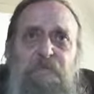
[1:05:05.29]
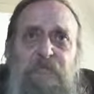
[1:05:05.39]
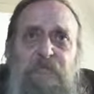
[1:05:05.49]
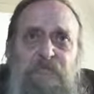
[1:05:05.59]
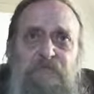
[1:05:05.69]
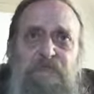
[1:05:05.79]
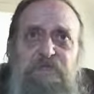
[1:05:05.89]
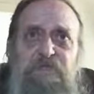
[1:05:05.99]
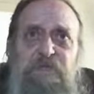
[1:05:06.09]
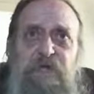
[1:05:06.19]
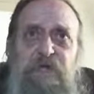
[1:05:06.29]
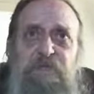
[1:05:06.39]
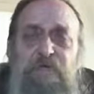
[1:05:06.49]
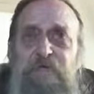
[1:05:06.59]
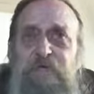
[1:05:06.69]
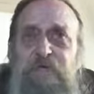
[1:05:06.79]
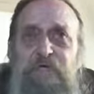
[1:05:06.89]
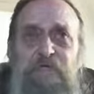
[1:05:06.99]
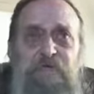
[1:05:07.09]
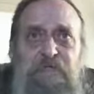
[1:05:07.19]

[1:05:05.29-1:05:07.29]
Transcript: that's what I'm doing,